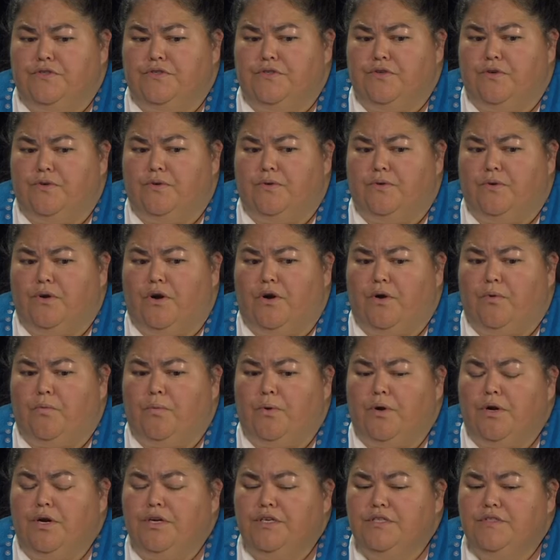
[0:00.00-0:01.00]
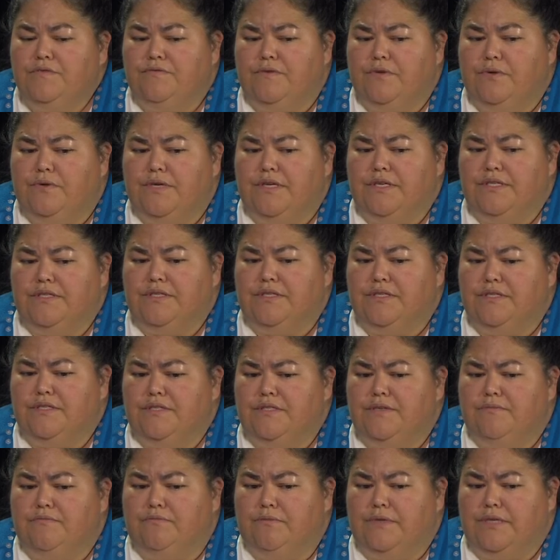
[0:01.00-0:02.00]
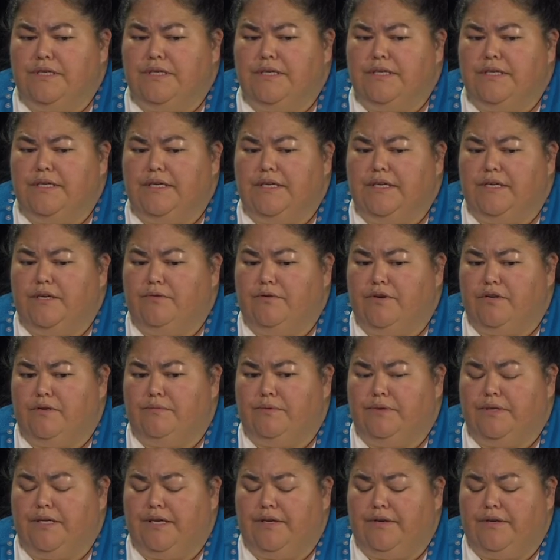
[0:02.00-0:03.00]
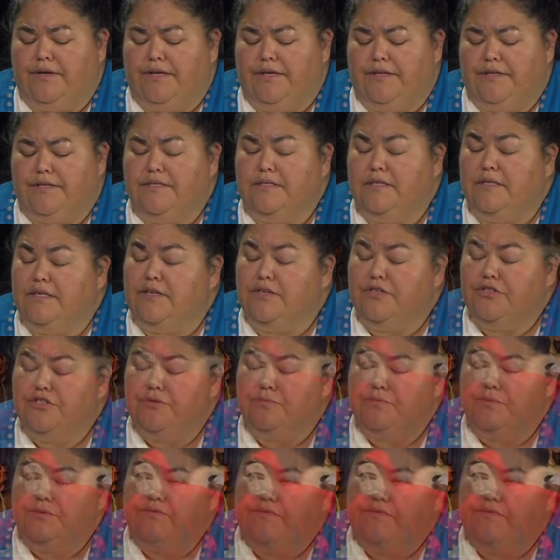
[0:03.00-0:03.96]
So our work is focused in some really incredible areas leadership